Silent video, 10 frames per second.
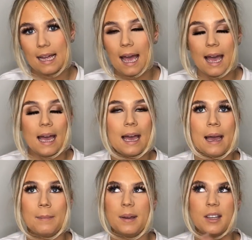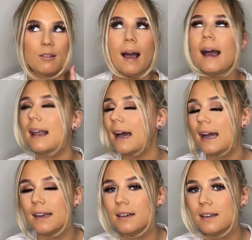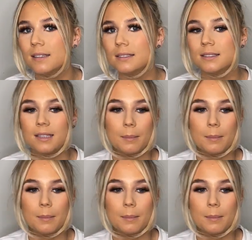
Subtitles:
your eyeliners,